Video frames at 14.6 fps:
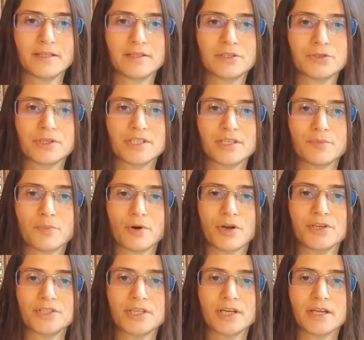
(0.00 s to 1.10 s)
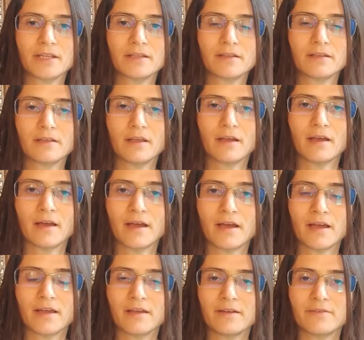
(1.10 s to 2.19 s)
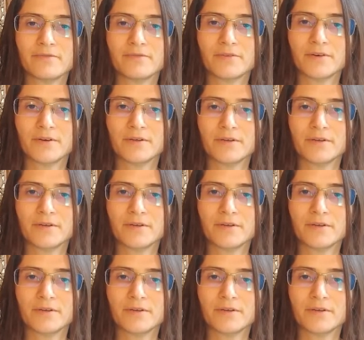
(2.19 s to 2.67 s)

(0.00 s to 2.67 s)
the Trusty project, I've